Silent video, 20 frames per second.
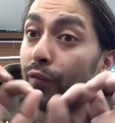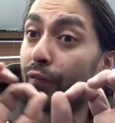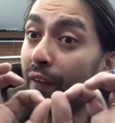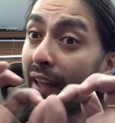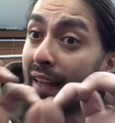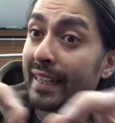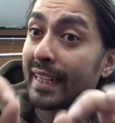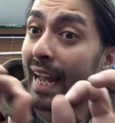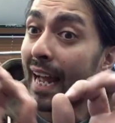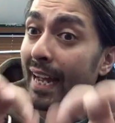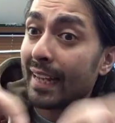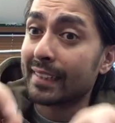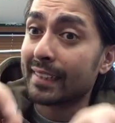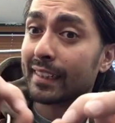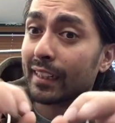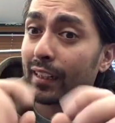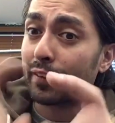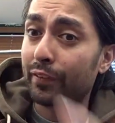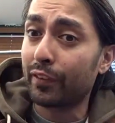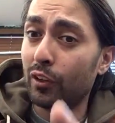
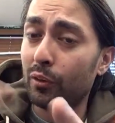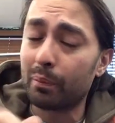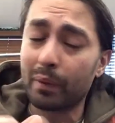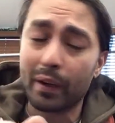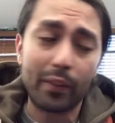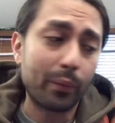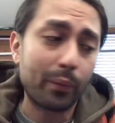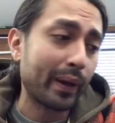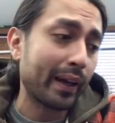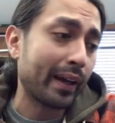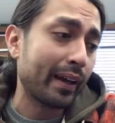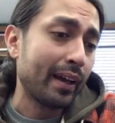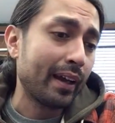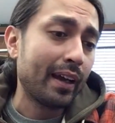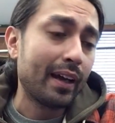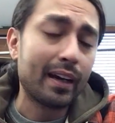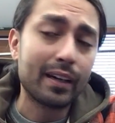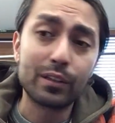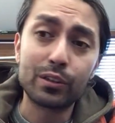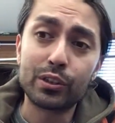fantastic film, by the way
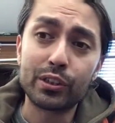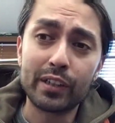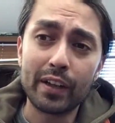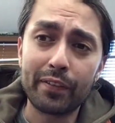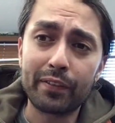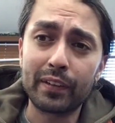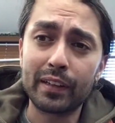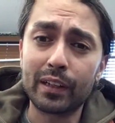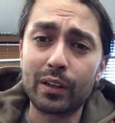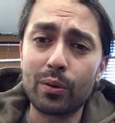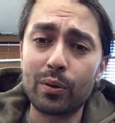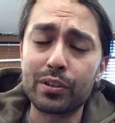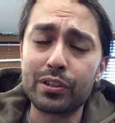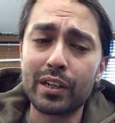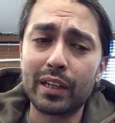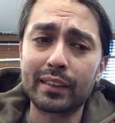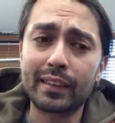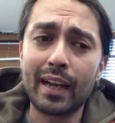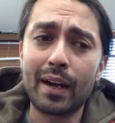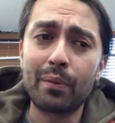uh, you should definitely go and
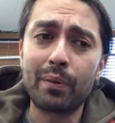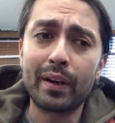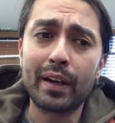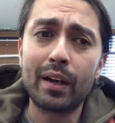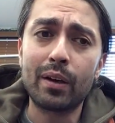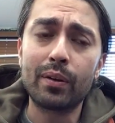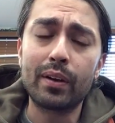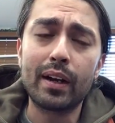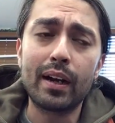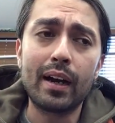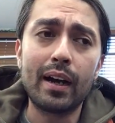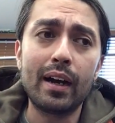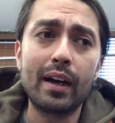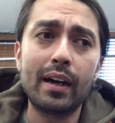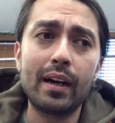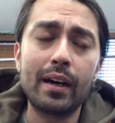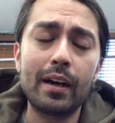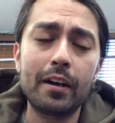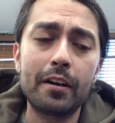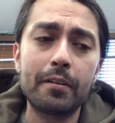check that one out.
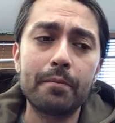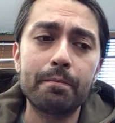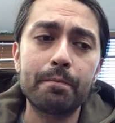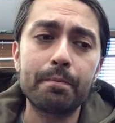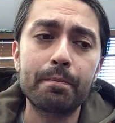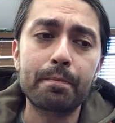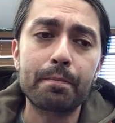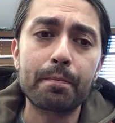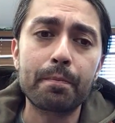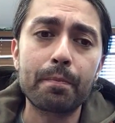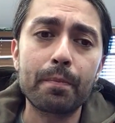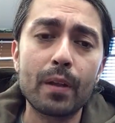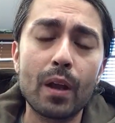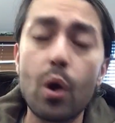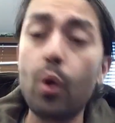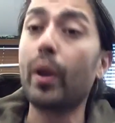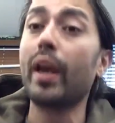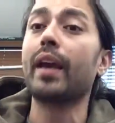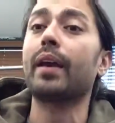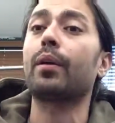Um,
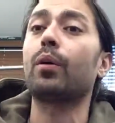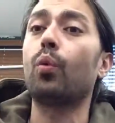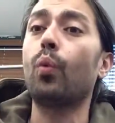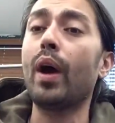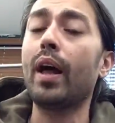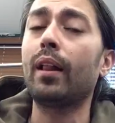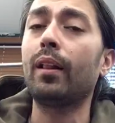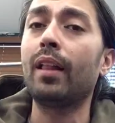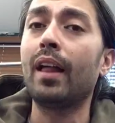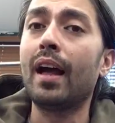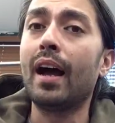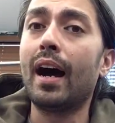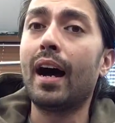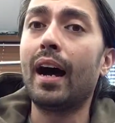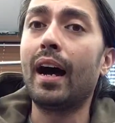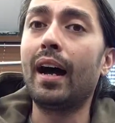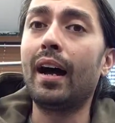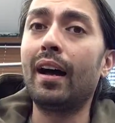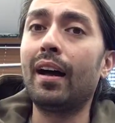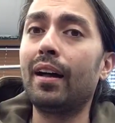okay, well,
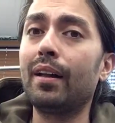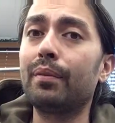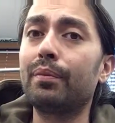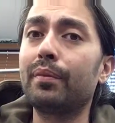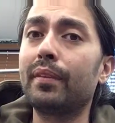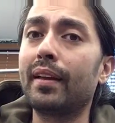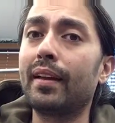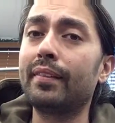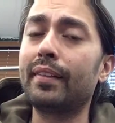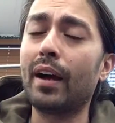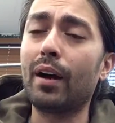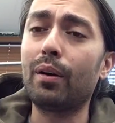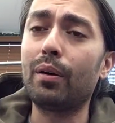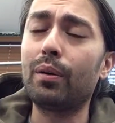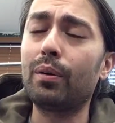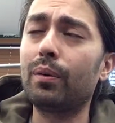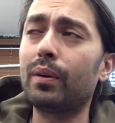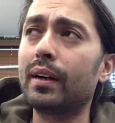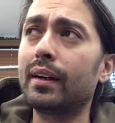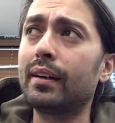uh, now,
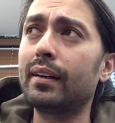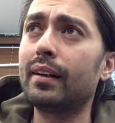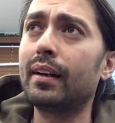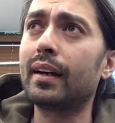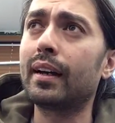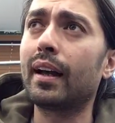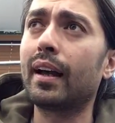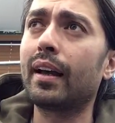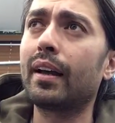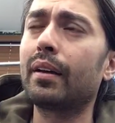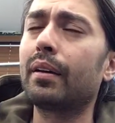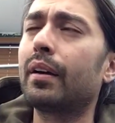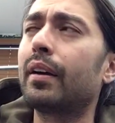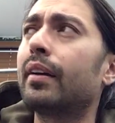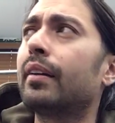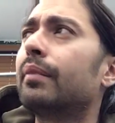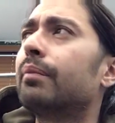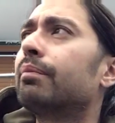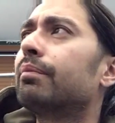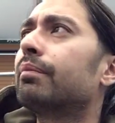uh, I, I, I,
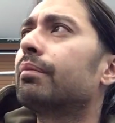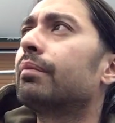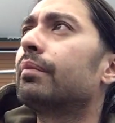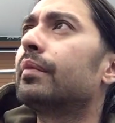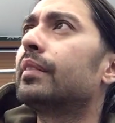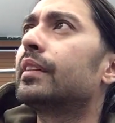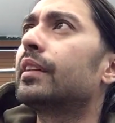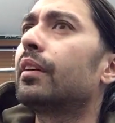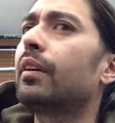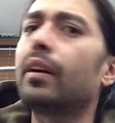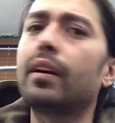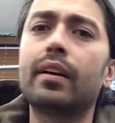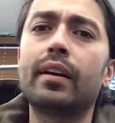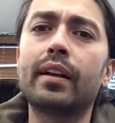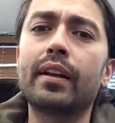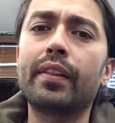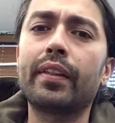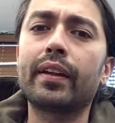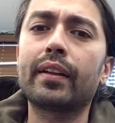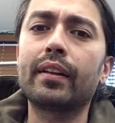is there
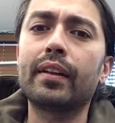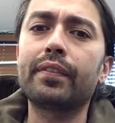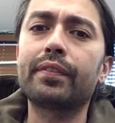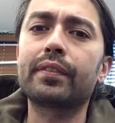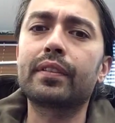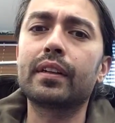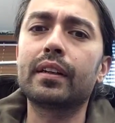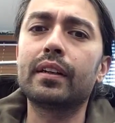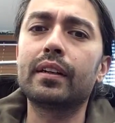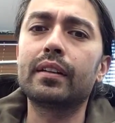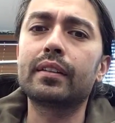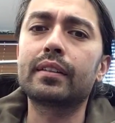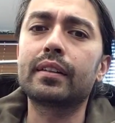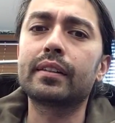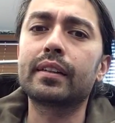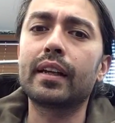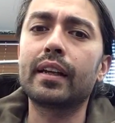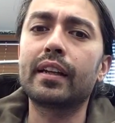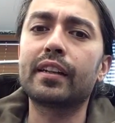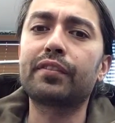anything left uh, to
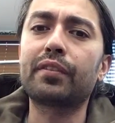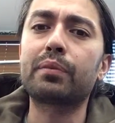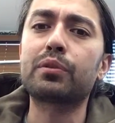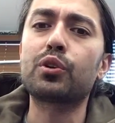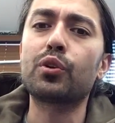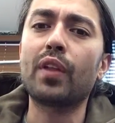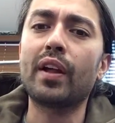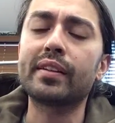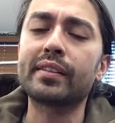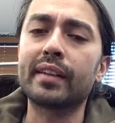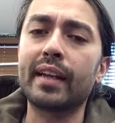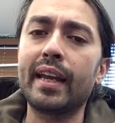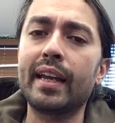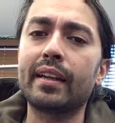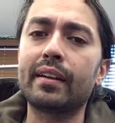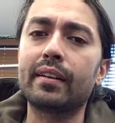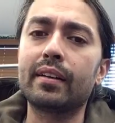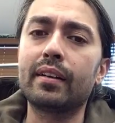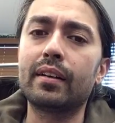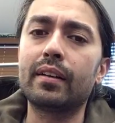say? It's from
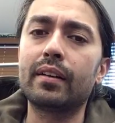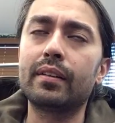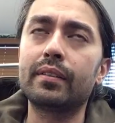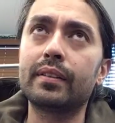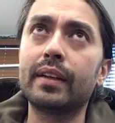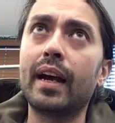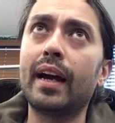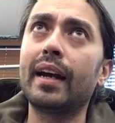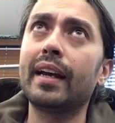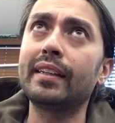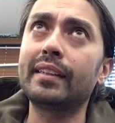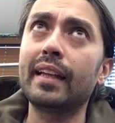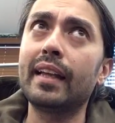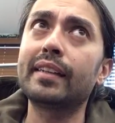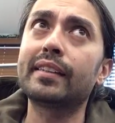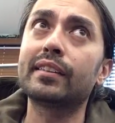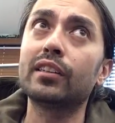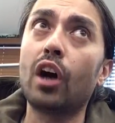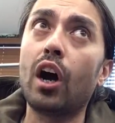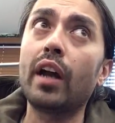2008. Yeah, it,
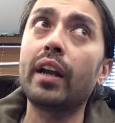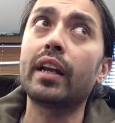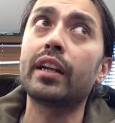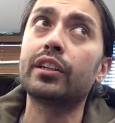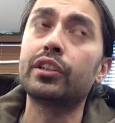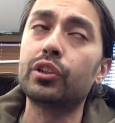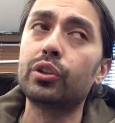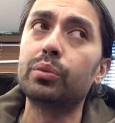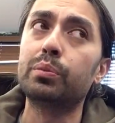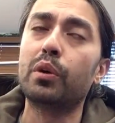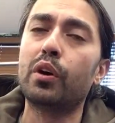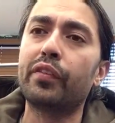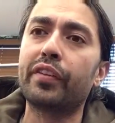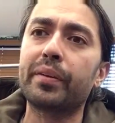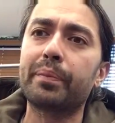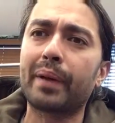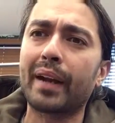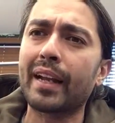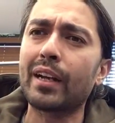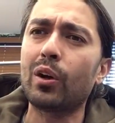it's not a new movie,
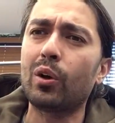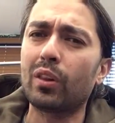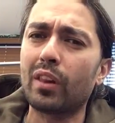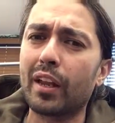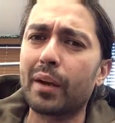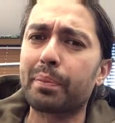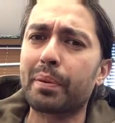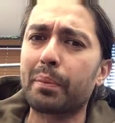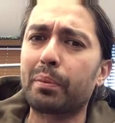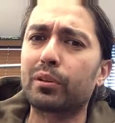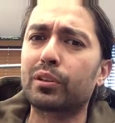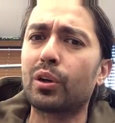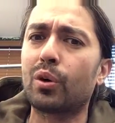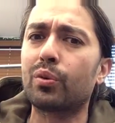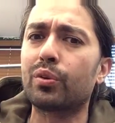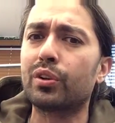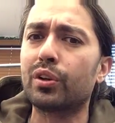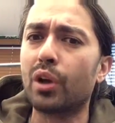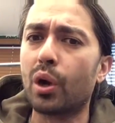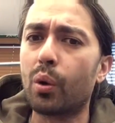but I know a lot of people
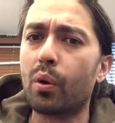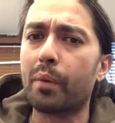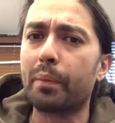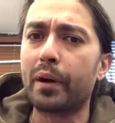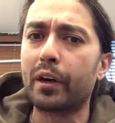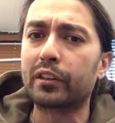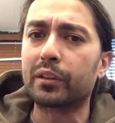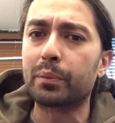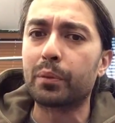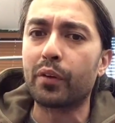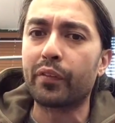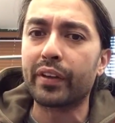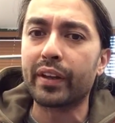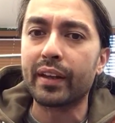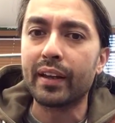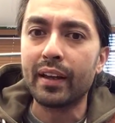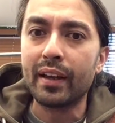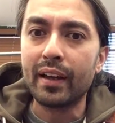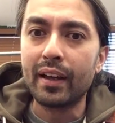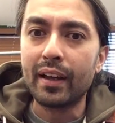don't know about the movie.